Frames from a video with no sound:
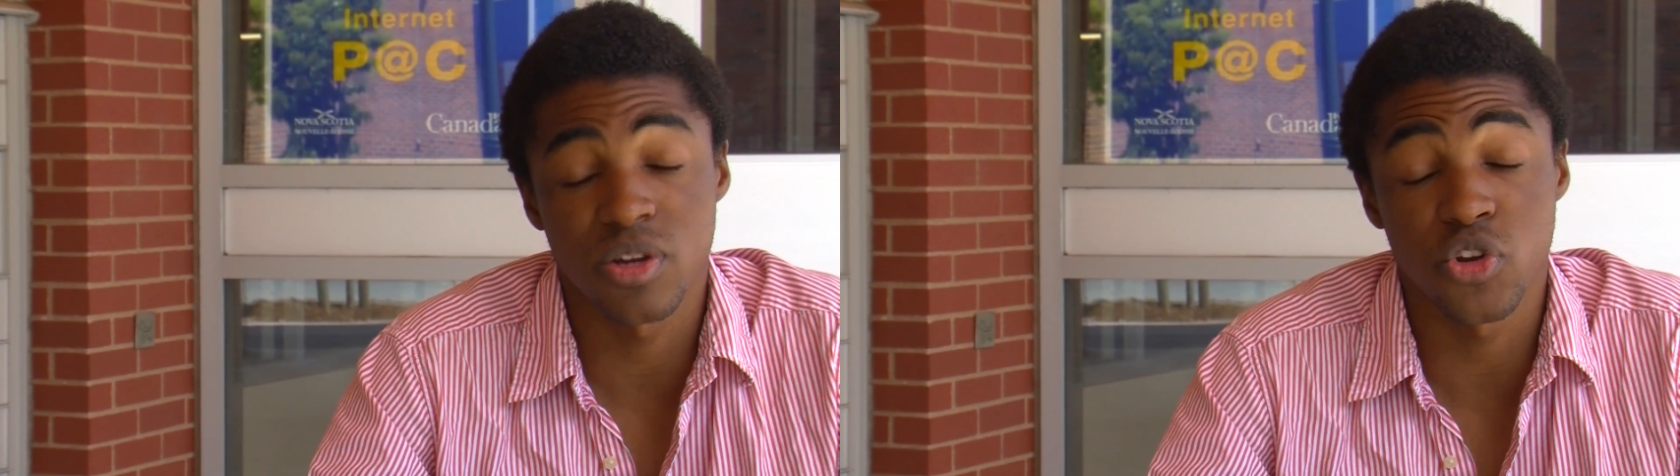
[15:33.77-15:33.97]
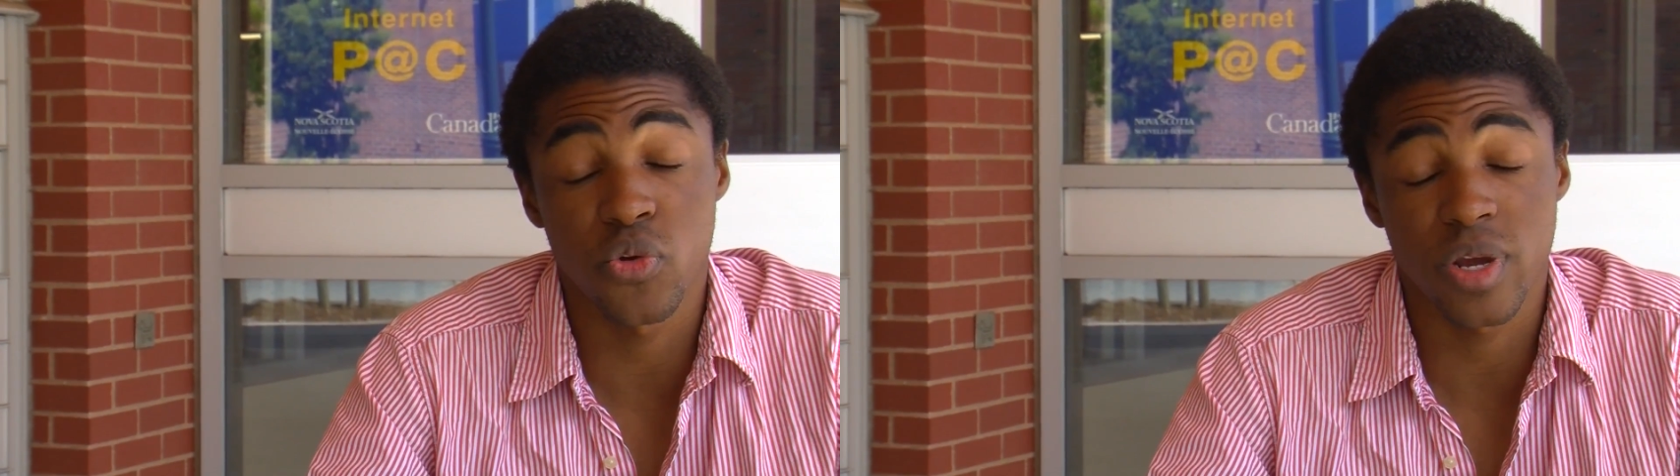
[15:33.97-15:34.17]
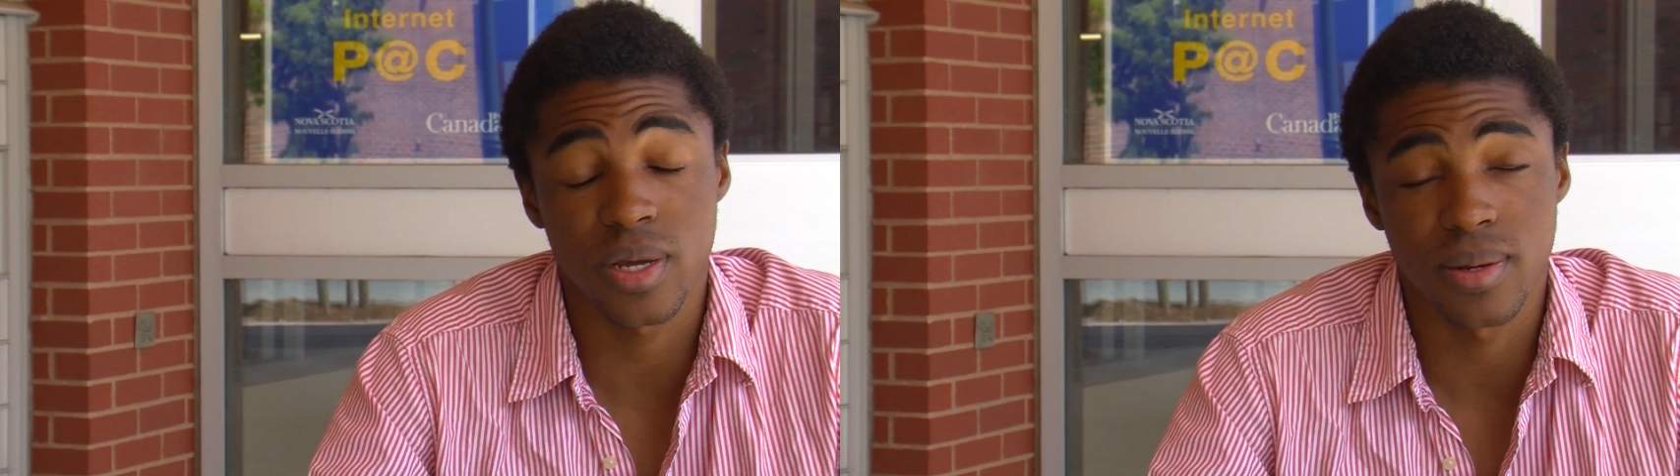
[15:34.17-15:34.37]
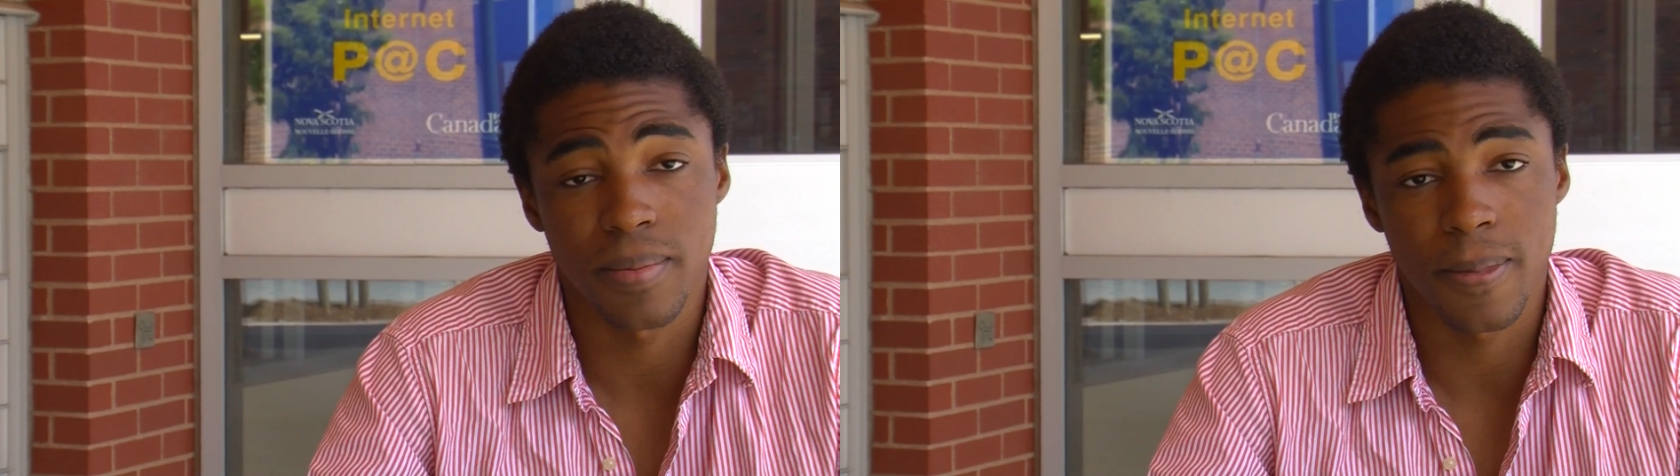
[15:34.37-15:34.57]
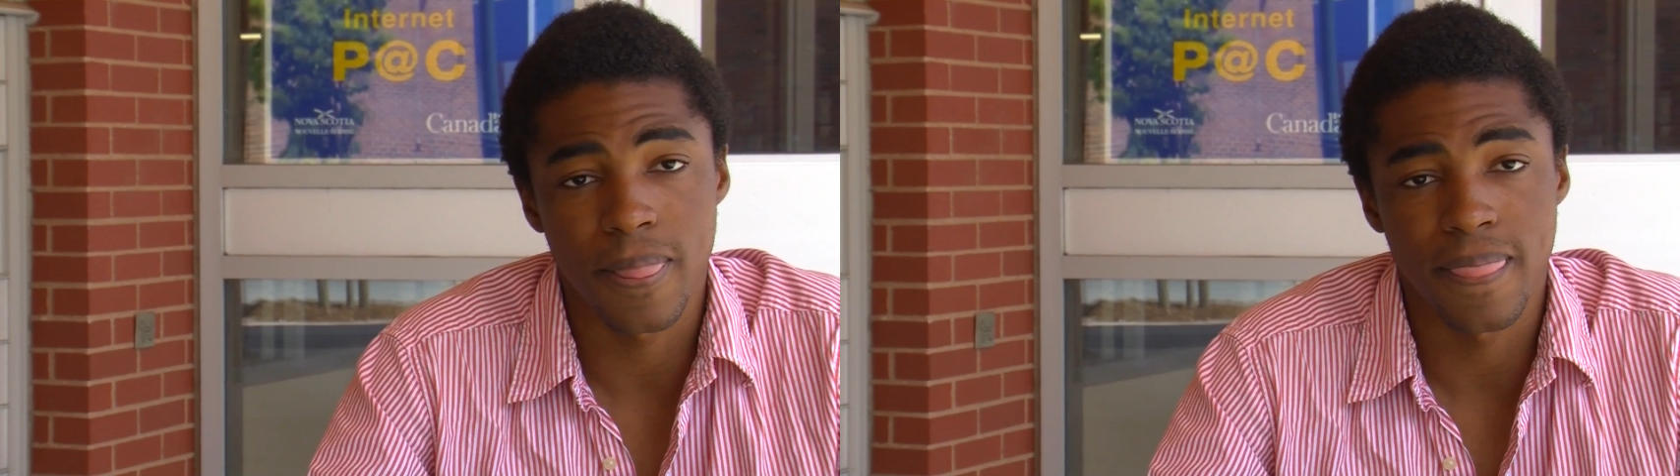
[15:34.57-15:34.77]
enduring.
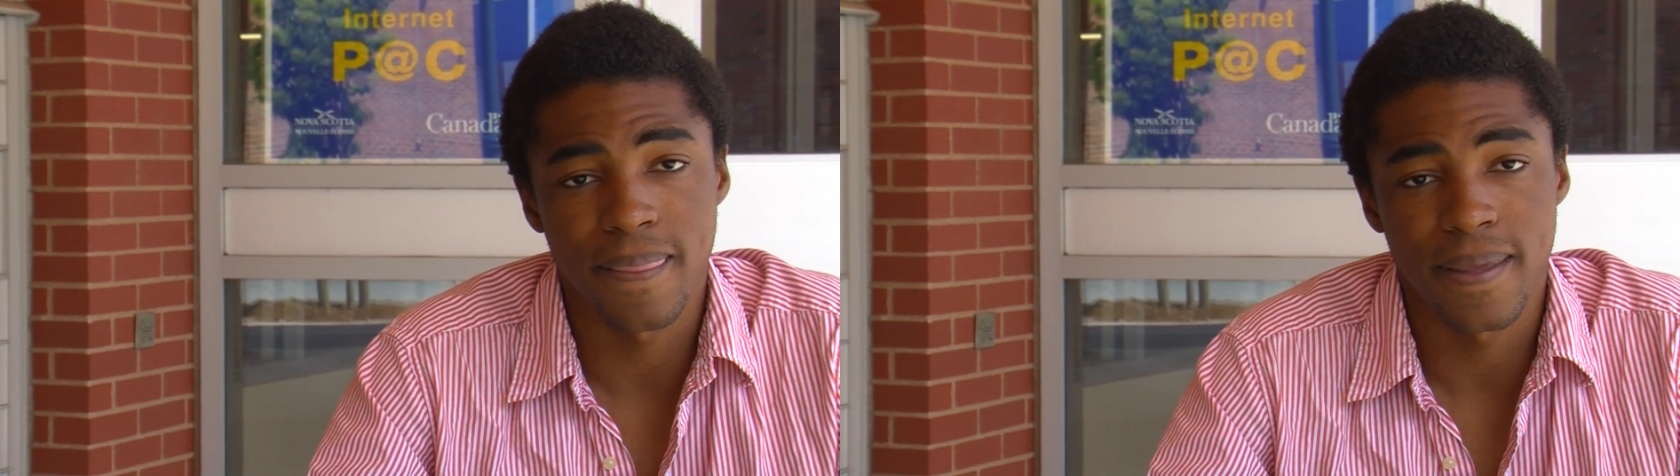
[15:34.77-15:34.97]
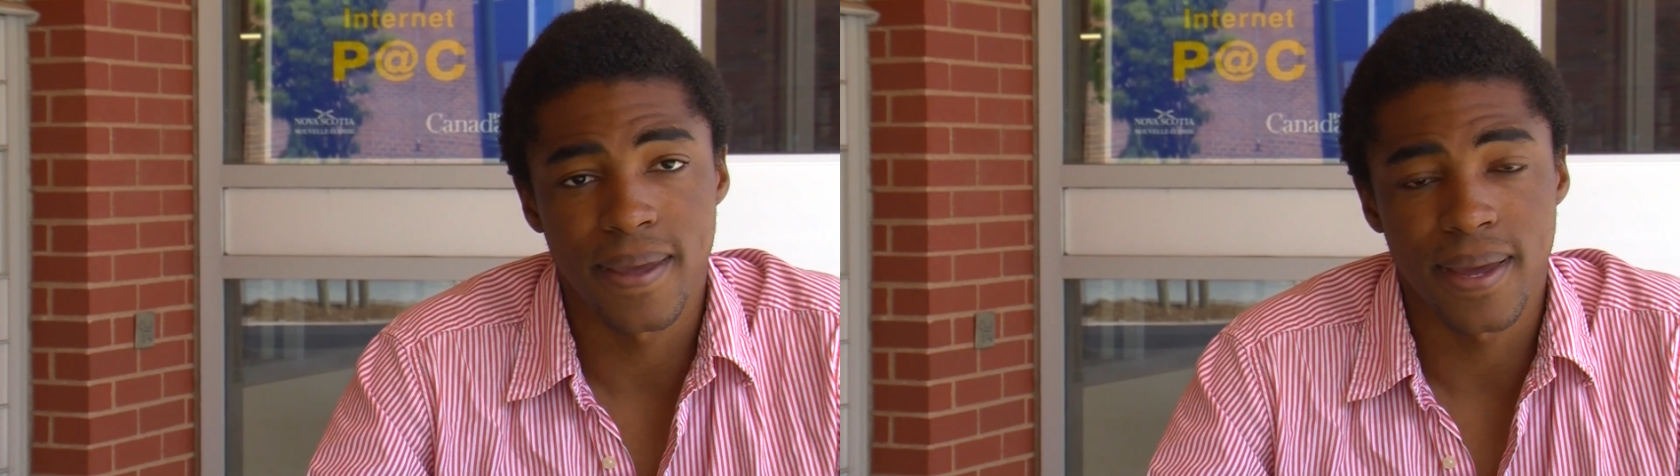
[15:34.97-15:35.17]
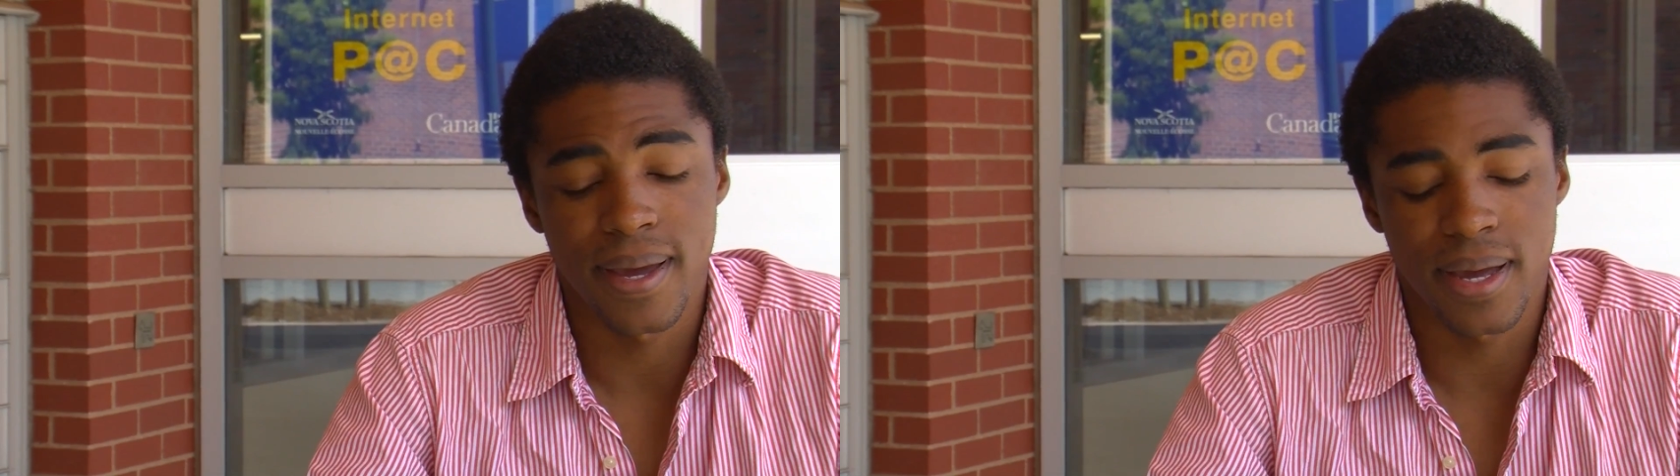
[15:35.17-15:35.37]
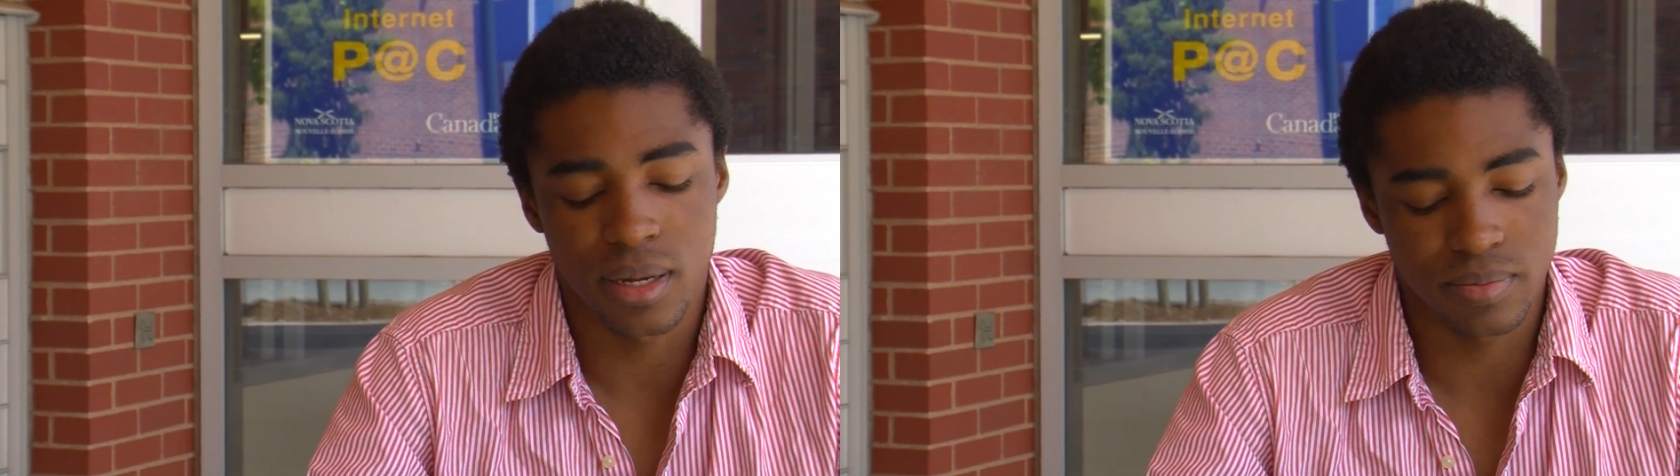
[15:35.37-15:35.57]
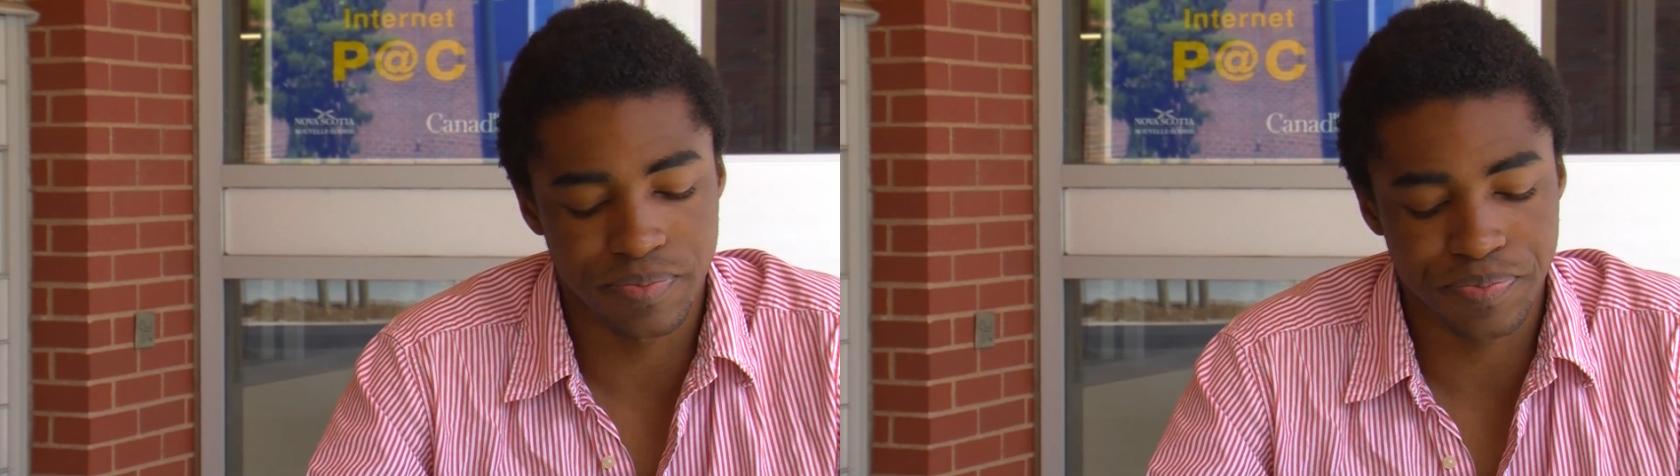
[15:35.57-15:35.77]

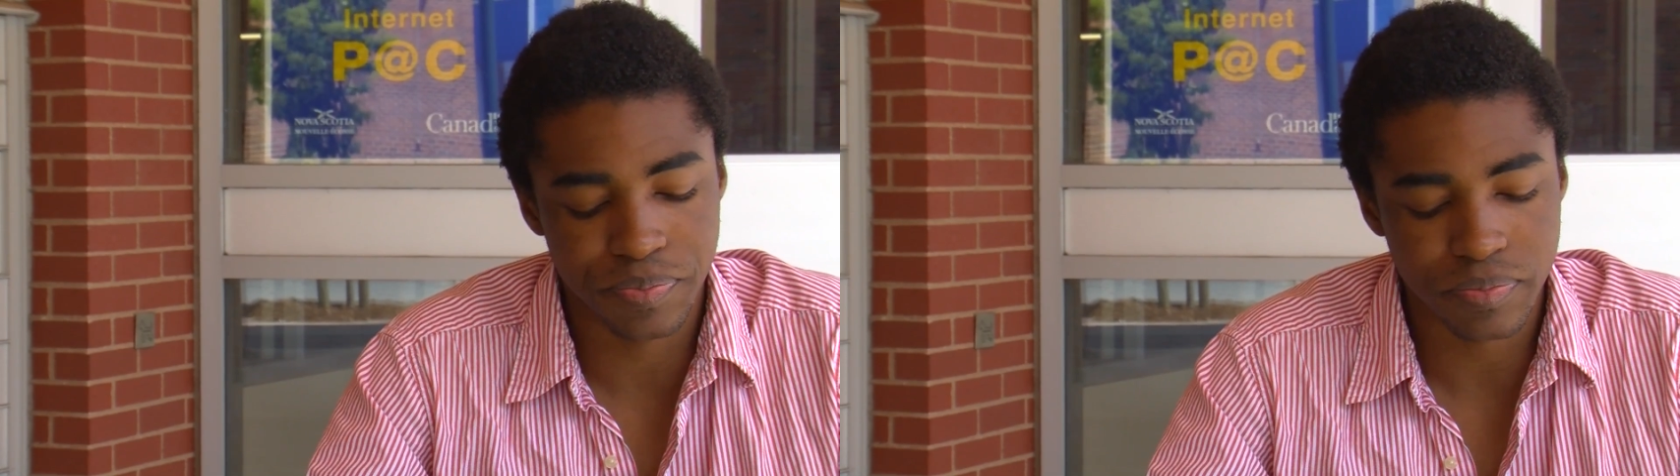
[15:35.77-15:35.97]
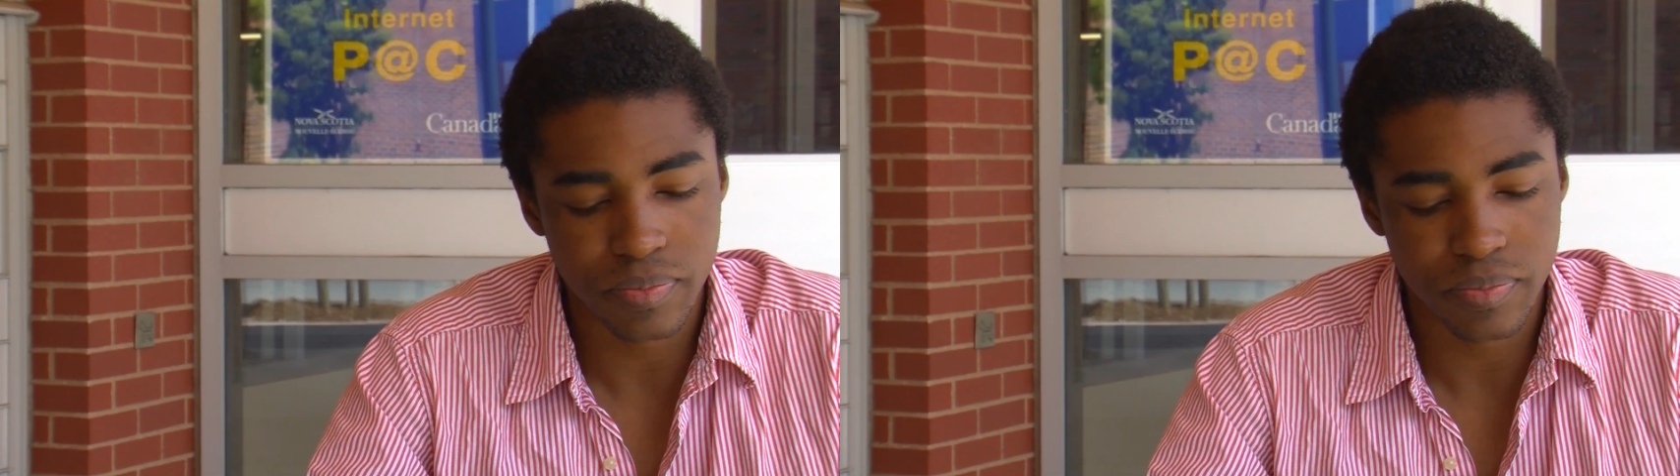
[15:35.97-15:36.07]
And